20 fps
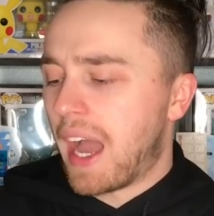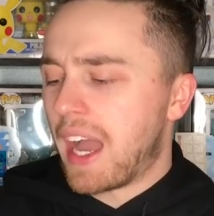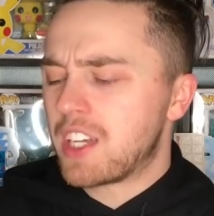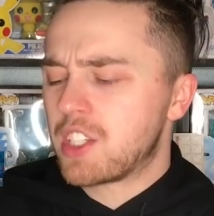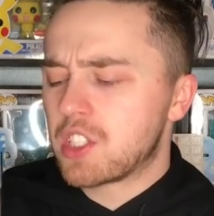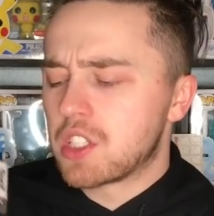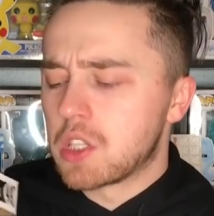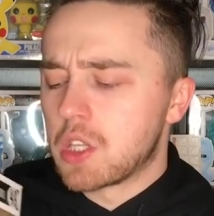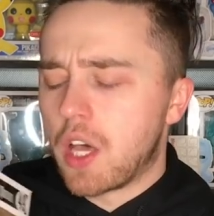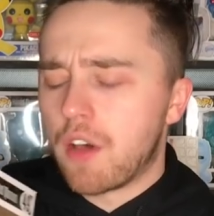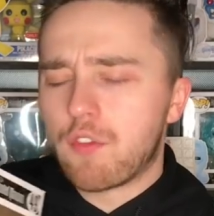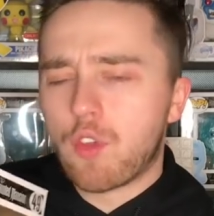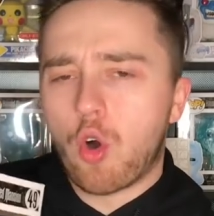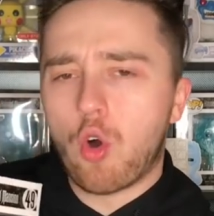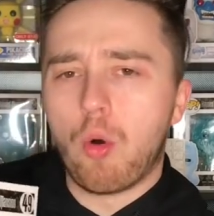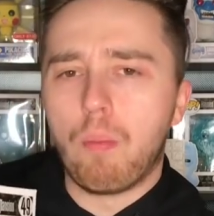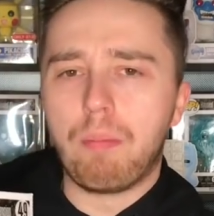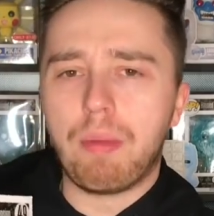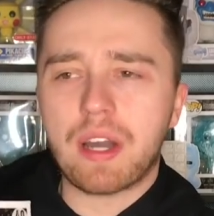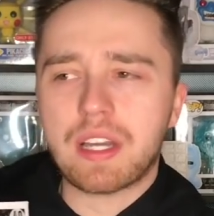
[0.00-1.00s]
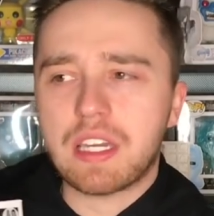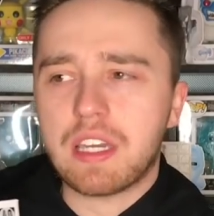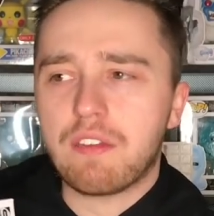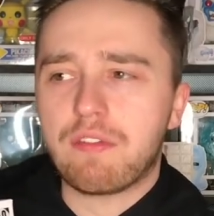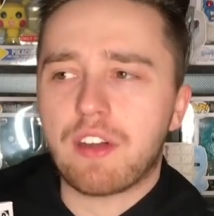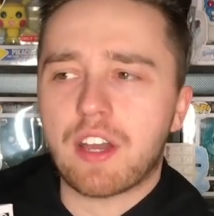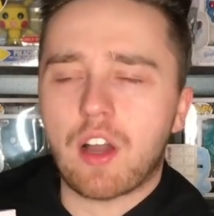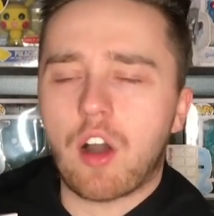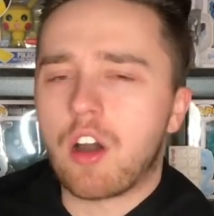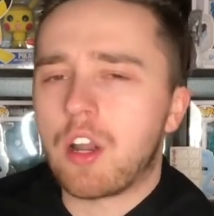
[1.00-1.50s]
I just love the whole buggy
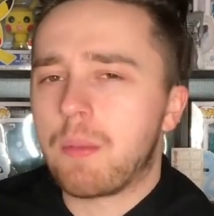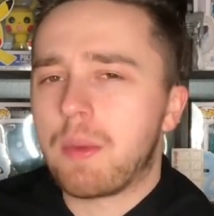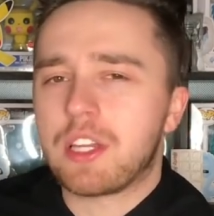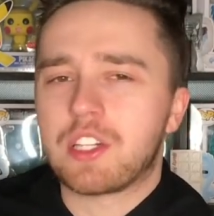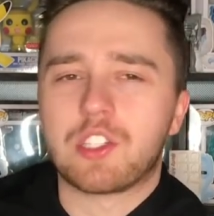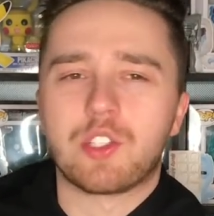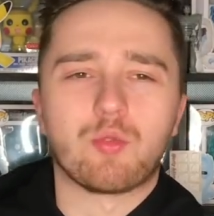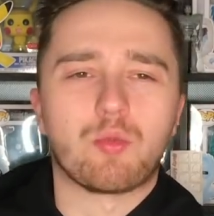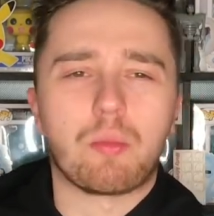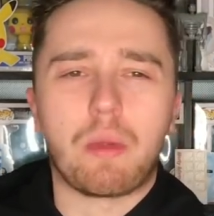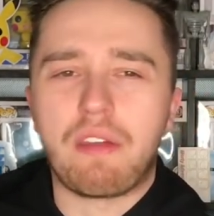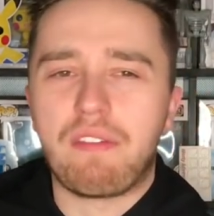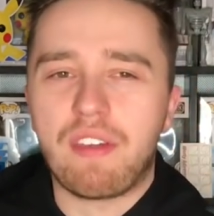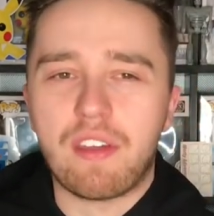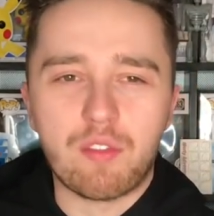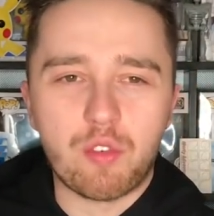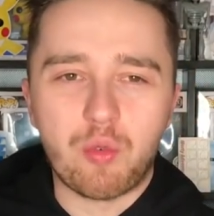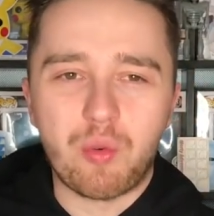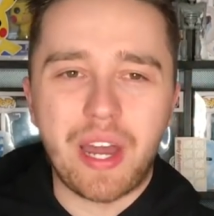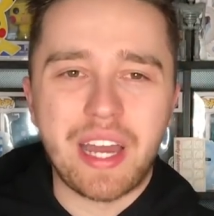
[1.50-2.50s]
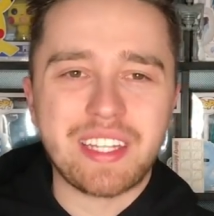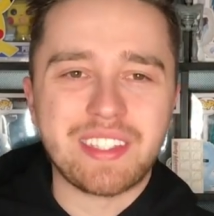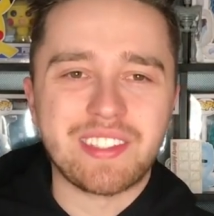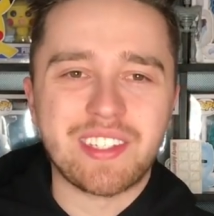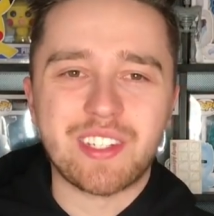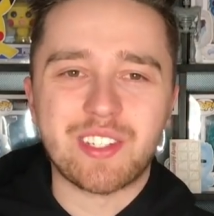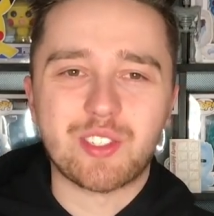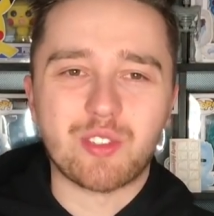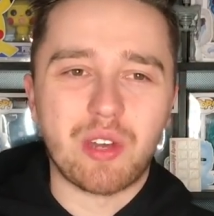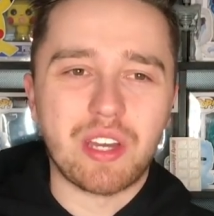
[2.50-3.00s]
effect. Haunted Mansion's one of my favorite rides
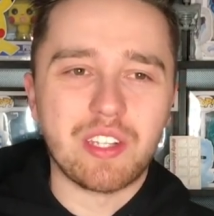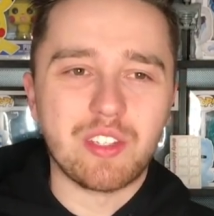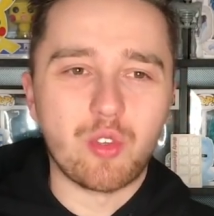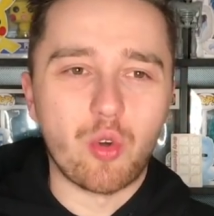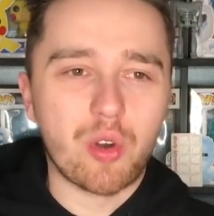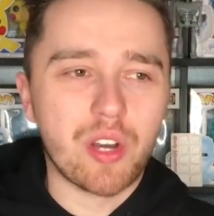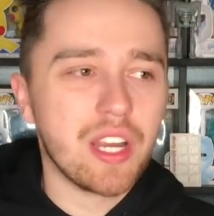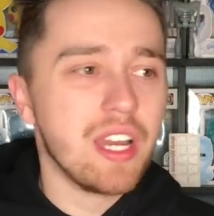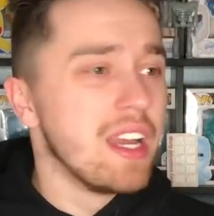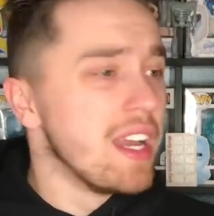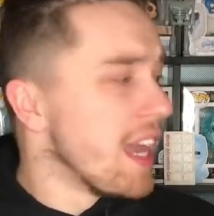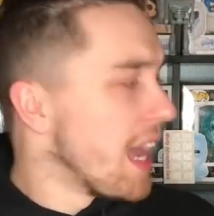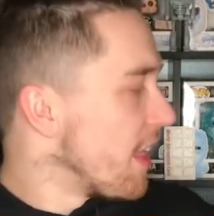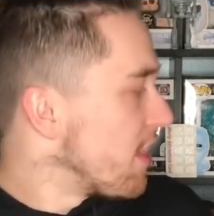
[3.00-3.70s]
there, so I adore it.